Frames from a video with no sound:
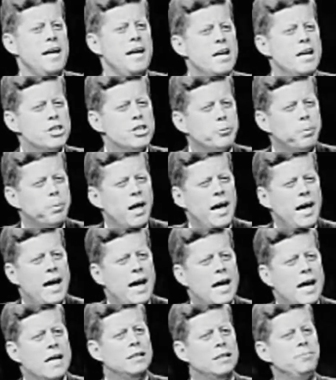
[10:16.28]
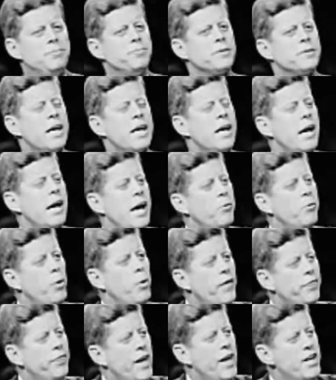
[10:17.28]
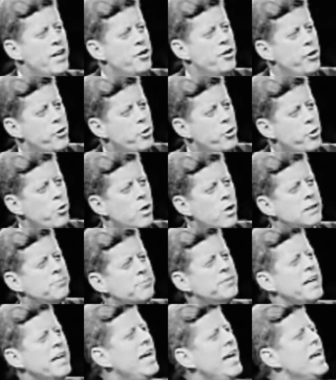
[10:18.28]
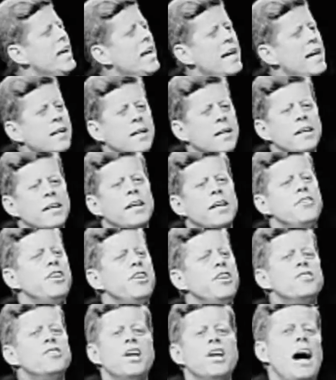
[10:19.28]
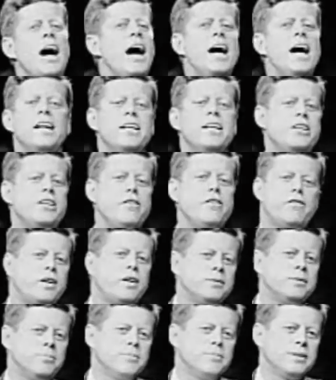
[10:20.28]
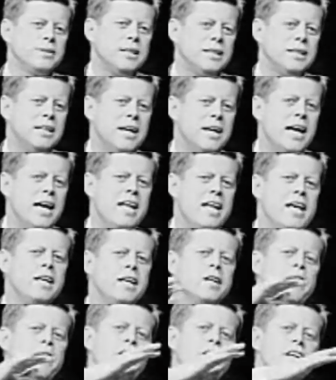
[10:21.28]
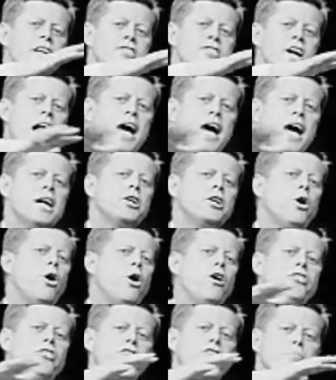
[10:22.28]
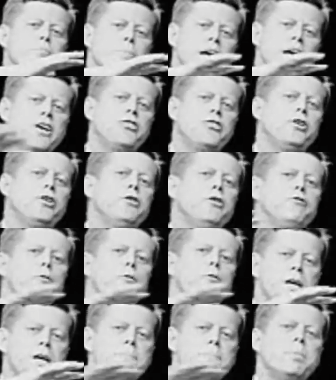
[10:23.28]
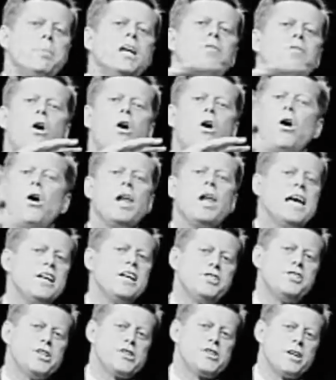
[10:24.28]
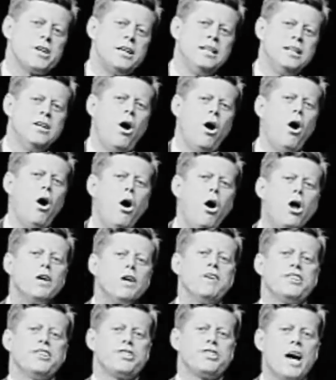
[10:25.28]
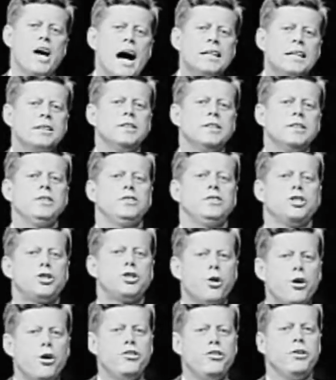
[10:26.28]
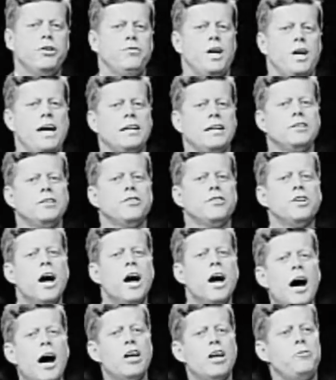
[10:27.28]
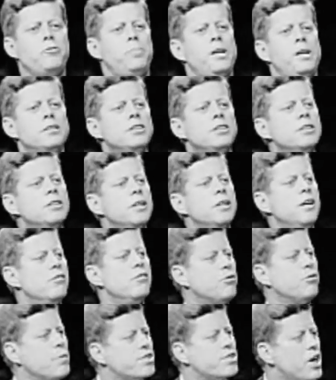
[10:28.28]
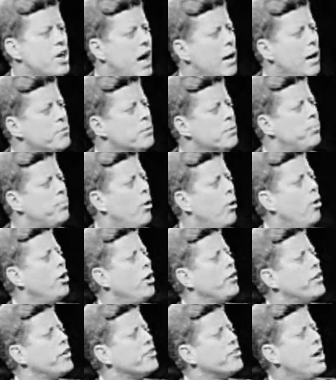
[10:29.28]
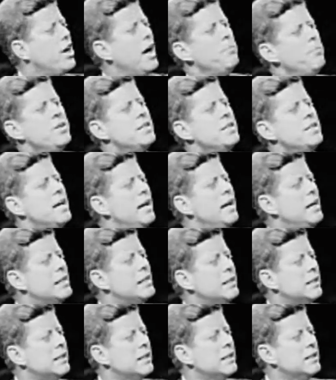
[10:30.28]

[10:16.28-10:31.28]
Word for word: his plan and what they do in England is entirely different. In England, the entire cost of medicine for people of all ages, all of it, doctors, the choice of doctors, hospitals, from the time you're born to the time you die,